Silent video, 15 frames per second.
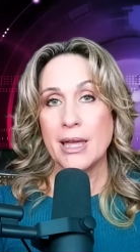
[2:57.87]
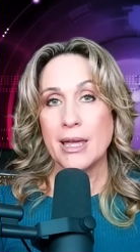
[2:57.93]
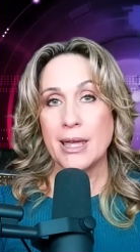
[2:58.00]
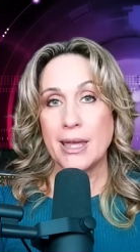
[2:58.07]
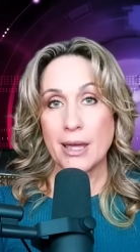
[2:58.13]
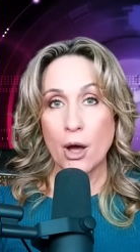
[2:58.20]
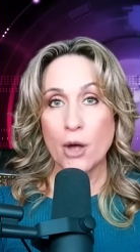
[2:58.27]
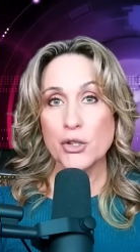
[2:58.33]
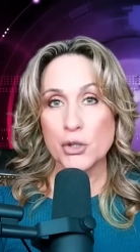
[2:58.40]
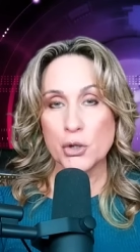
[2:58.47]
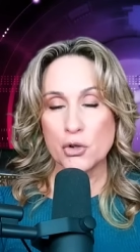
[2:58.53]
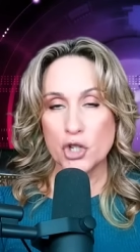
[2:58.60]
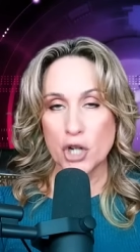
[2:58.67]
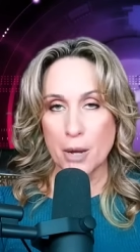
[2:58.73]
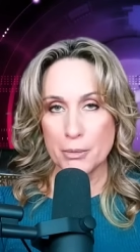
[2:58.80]
he
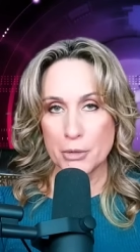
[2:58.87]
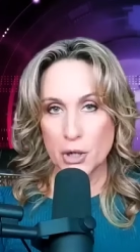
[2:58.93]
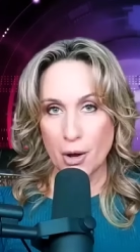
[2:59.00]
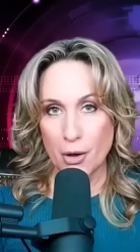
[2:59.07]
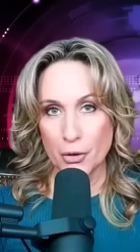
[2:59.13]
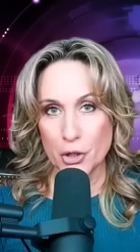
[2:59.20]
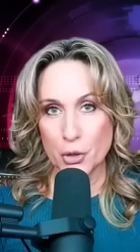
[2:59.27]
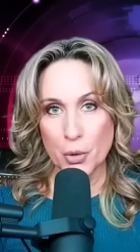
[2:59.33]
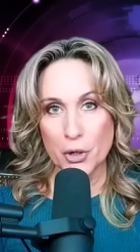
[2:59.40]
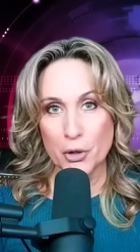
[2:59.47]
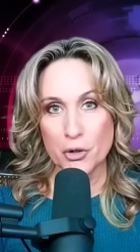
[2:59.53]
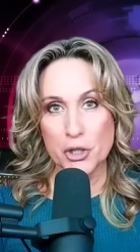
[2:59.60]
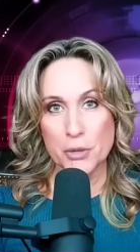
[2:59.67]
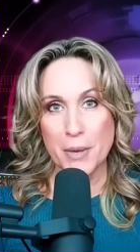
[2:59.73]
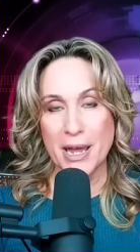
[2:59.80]
also jumped on the
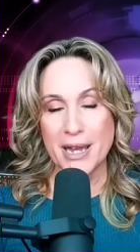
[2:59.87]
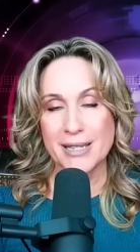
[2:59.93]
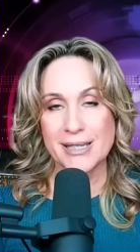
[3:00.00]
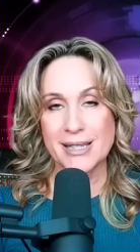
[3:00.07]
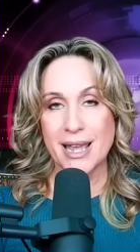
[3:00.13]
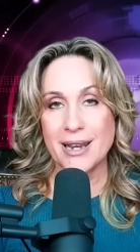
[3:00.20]
Twitter space,